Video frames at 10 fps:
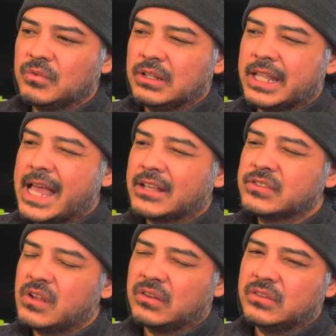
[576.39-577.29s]

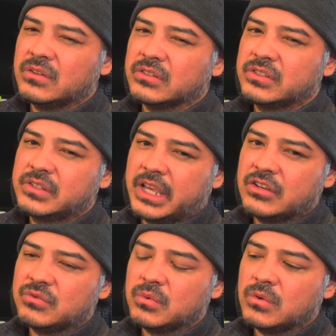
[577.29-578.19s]
lax on your
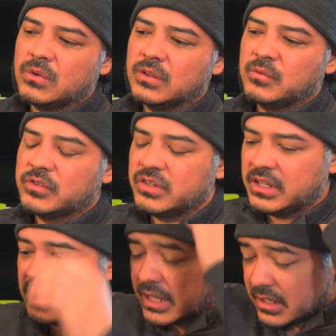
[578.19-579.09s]
schedule of what you
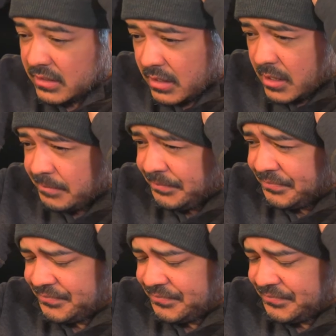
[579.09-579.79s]
need to get done,